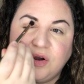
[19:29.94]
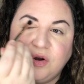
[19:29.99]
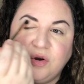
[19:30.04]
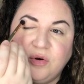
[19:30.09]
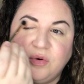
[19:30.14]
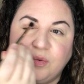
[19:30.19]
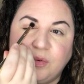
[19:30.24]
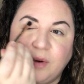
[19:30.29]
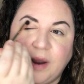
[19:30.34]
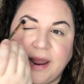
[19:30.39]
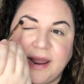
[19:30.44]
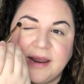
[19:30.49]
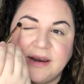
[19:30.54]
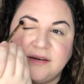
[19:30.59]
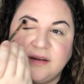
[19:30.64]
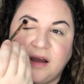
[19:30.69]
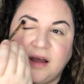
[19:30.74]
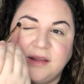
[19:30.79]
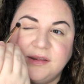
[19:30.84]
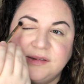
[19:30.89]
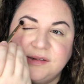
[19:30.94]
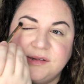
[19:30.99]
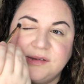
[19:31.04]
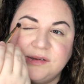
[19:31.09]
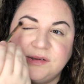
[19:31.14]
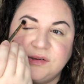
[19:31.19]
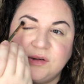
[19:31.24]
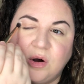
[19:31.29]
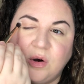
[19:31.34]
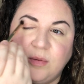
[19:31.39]
great on
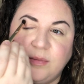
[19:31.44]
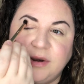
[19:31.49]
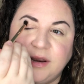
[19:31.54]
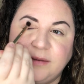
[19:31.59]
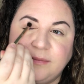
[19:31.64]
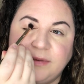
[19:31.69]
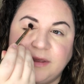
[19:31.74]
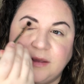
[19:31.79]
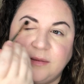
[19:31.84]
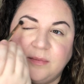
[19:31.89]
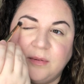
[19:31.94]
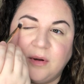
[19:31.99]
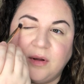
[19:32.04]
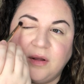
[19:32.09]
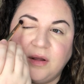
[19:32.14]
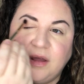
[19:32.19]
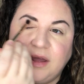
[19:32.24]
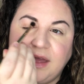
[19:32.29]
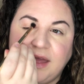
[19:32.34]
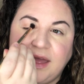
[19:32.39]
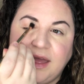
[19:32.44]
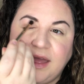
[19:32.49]
so many people.